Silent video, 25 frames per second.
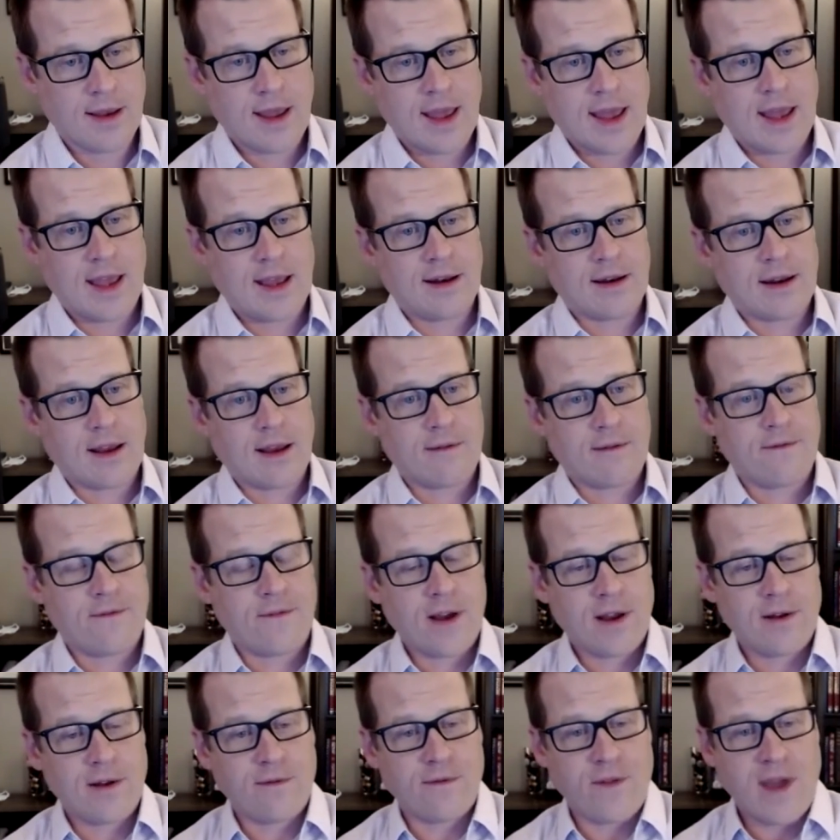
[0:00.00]
And a
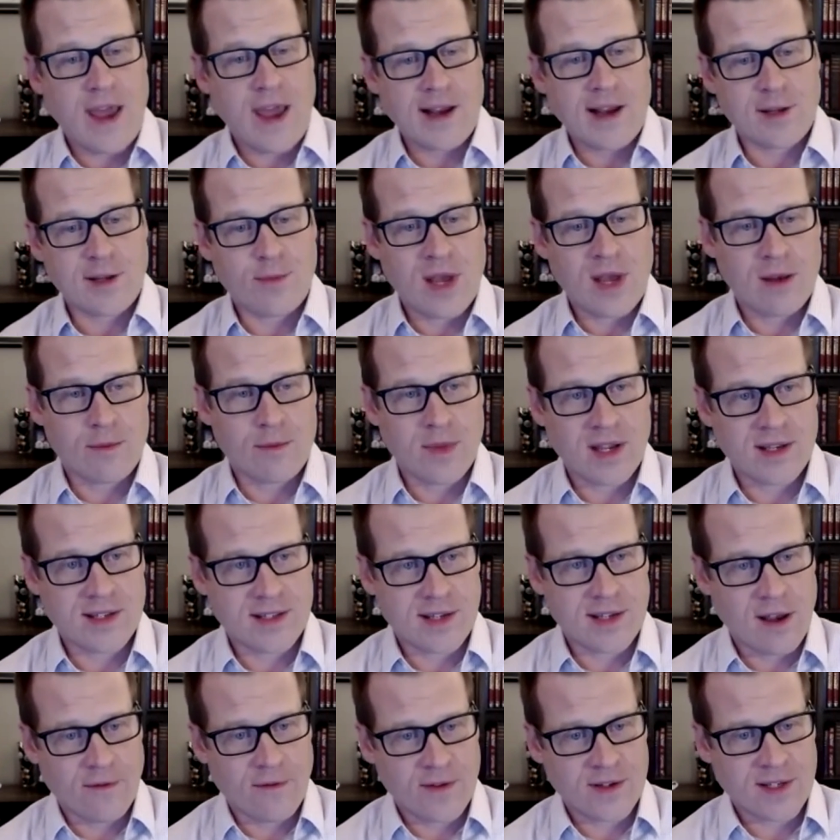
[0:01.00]
fun fact about
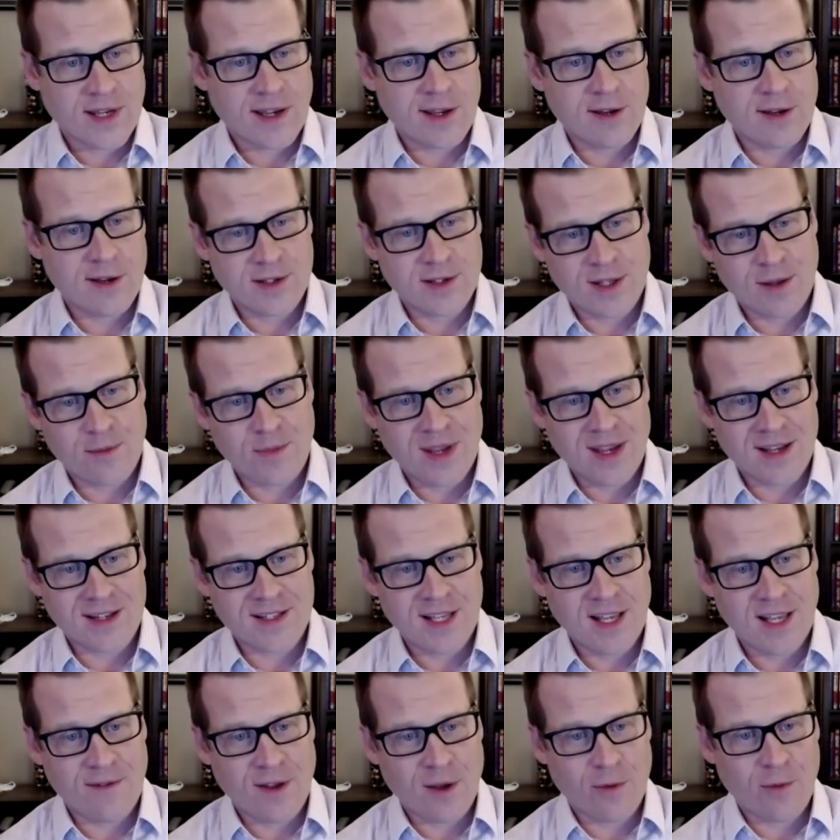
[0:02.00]
myself is I used to be a
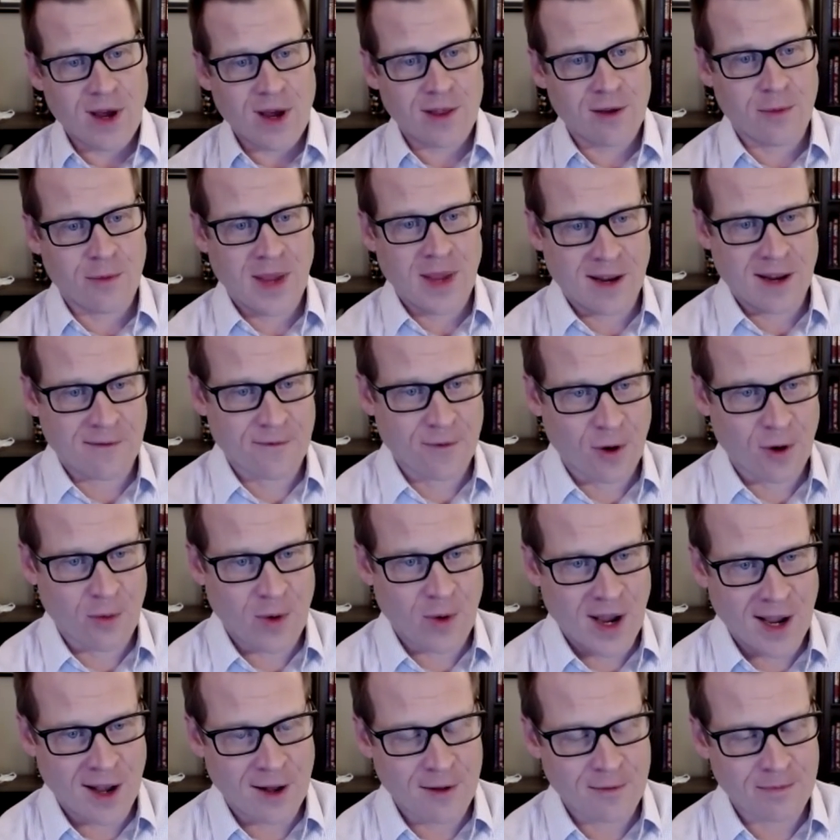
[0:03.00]
TV weatherman for a
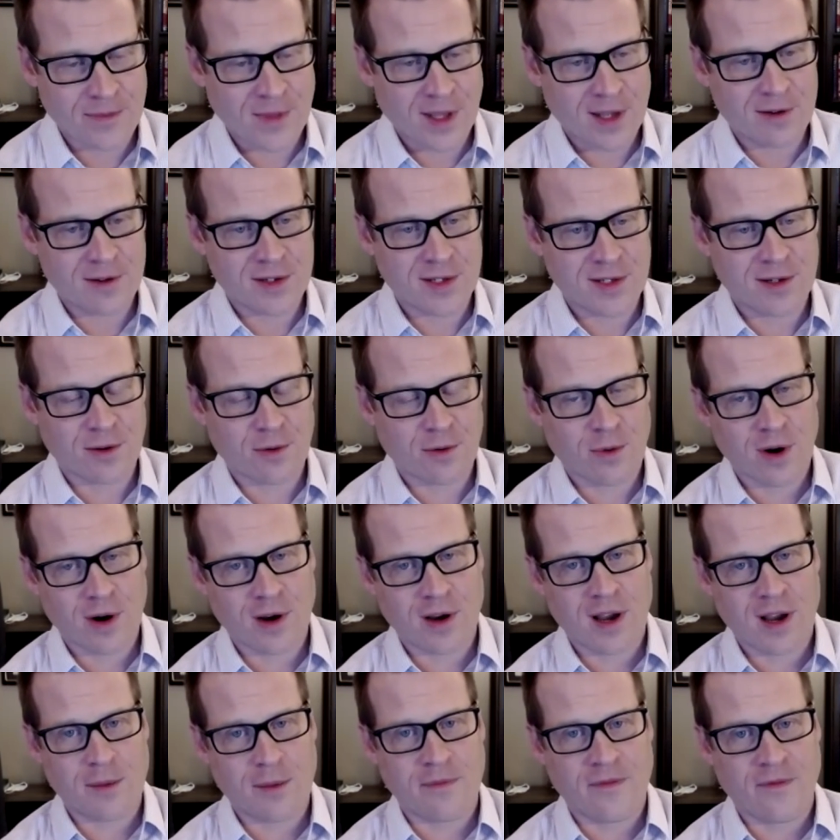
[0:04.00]
while. I used to
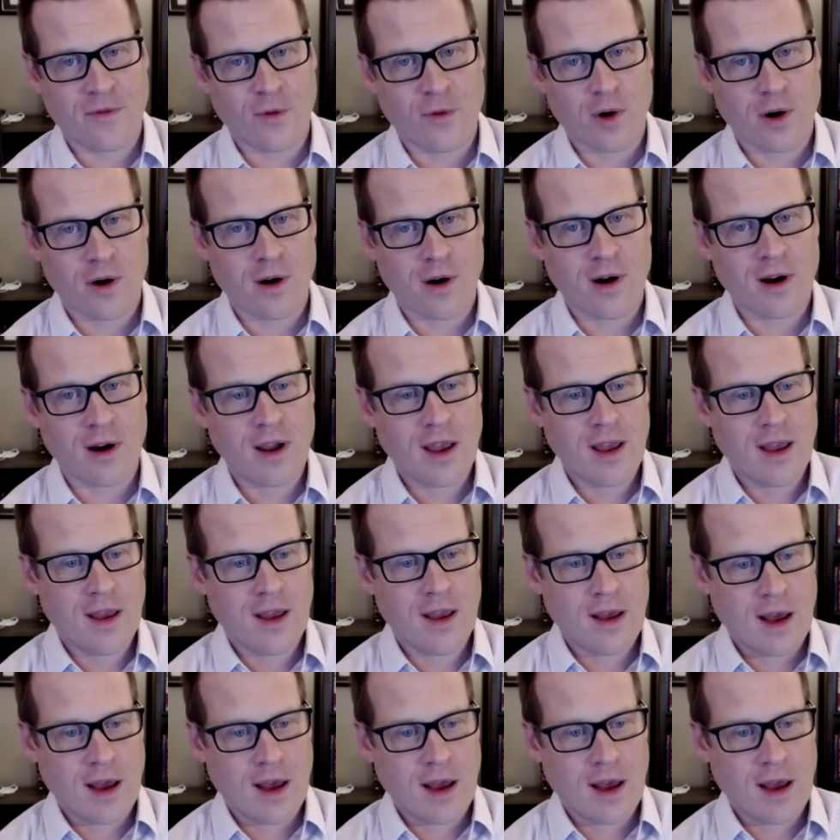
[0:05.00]
work up for